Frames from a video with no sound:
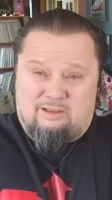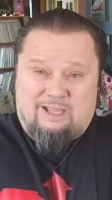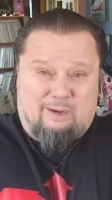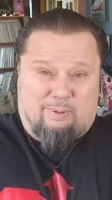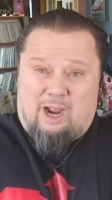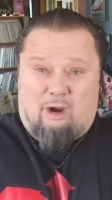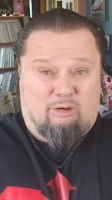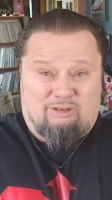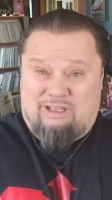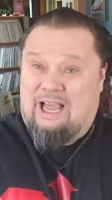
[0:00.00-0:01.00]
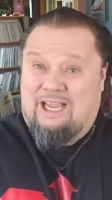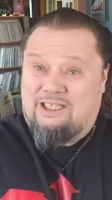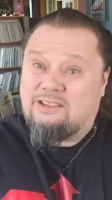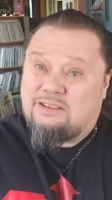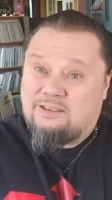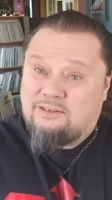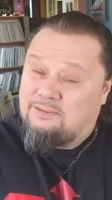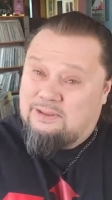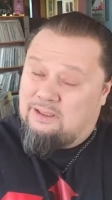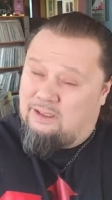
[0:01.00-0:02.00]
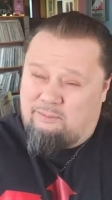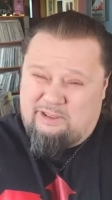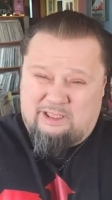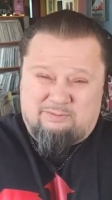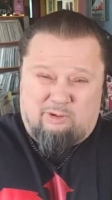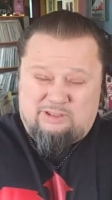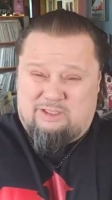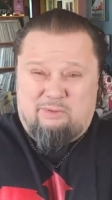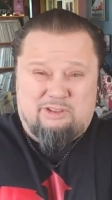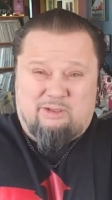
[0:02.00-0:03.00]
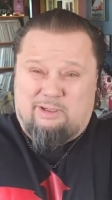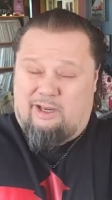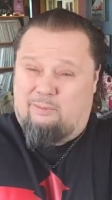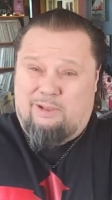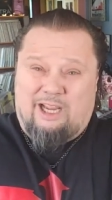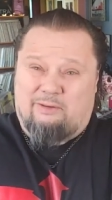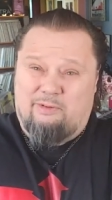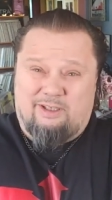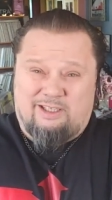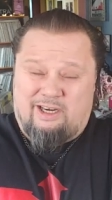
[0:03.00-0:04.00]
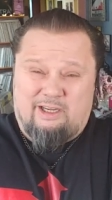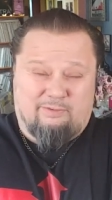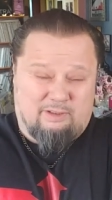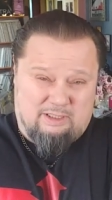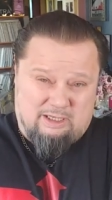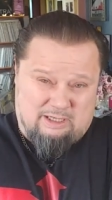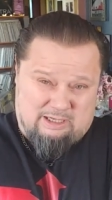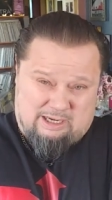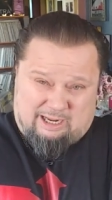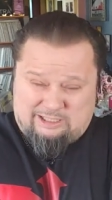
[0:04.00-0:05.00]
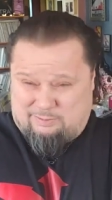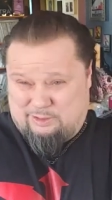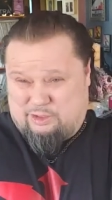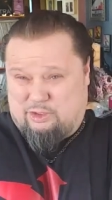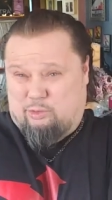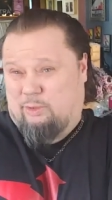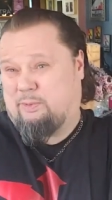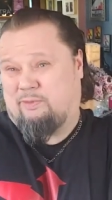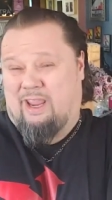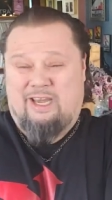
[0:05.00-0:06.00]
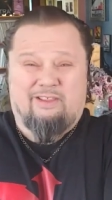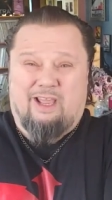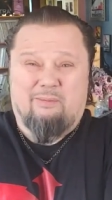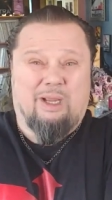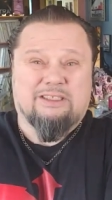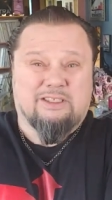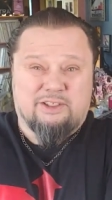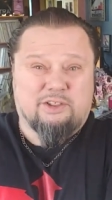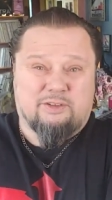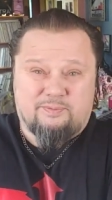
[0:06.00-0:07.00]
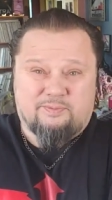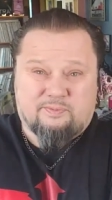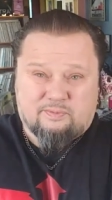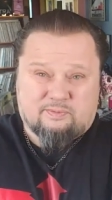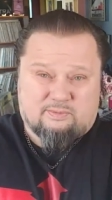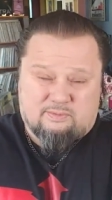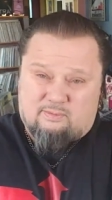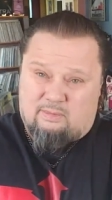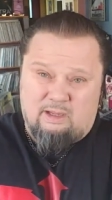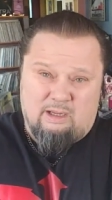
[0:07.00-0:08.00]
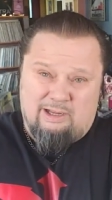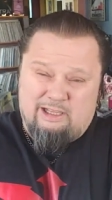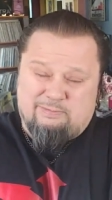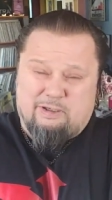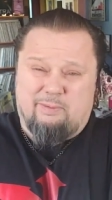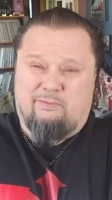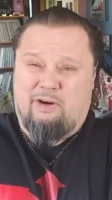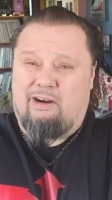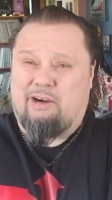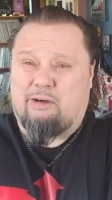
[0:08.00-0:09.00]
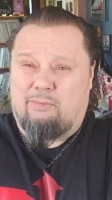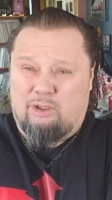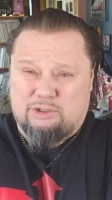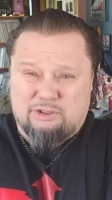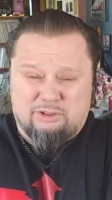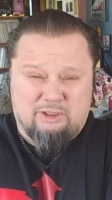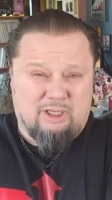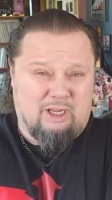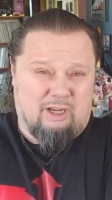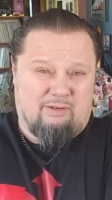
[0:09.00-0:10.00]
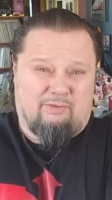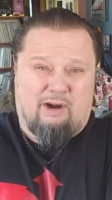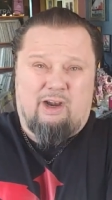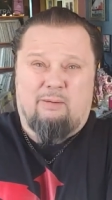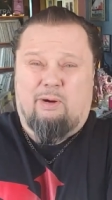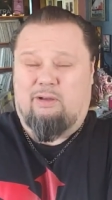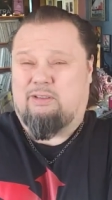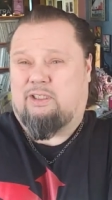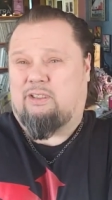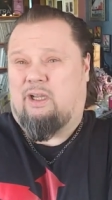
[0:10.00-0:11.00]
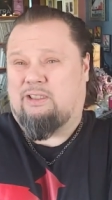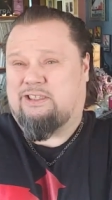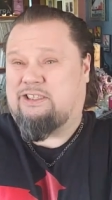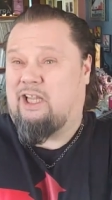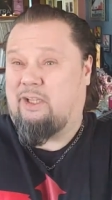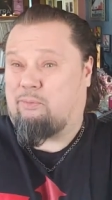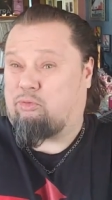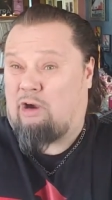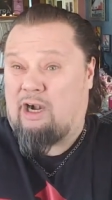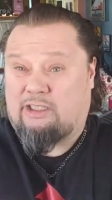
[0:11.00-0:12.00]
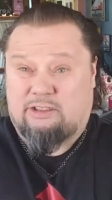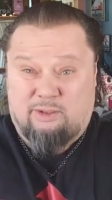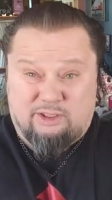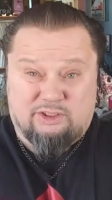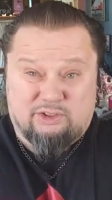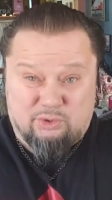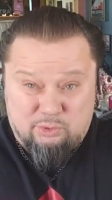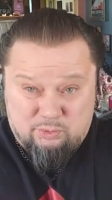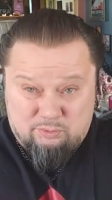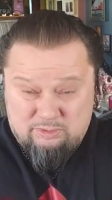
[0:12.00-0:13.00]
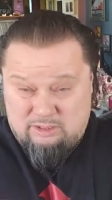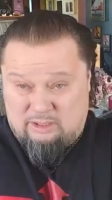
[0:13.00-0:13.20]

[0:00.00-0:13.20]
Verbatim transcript: that power lies. Because most of the music coming out of the black community today, even, has been stripped of any of that message. It's become very commercial, very about uh, selling products to consume,